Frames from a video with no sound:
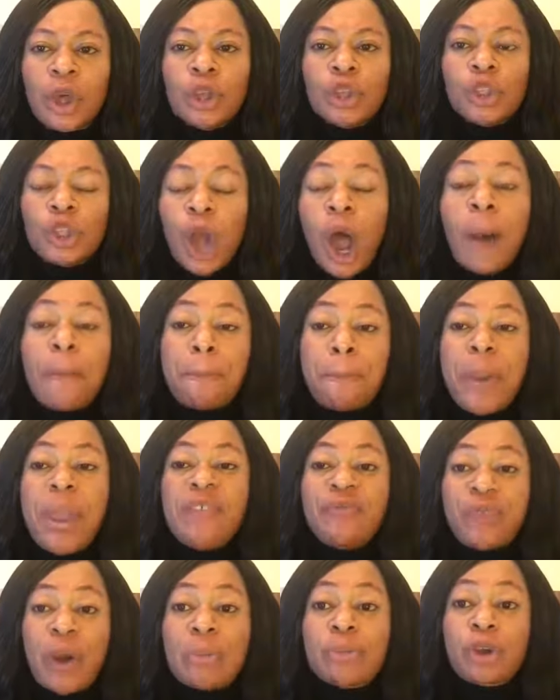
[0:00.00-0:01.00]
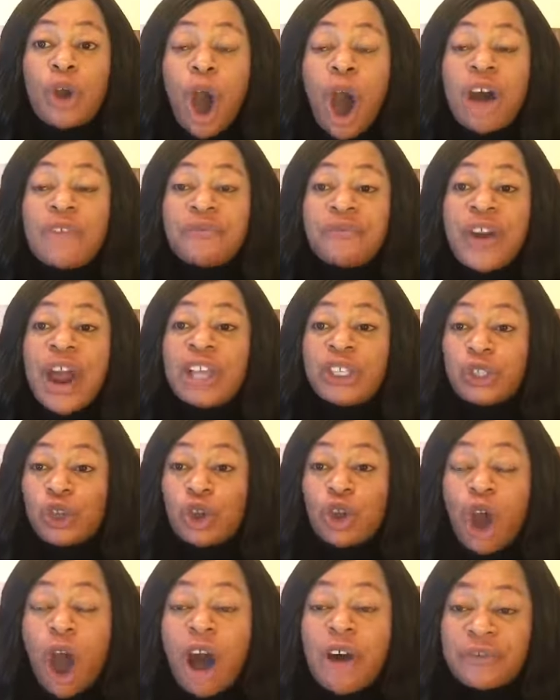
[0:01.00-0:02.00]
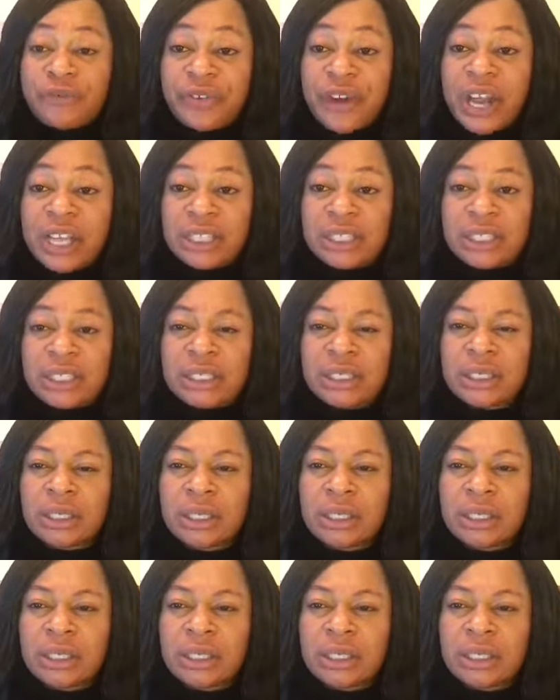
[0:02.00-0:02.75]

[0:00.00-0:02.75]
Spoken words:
jumping from conference to conference.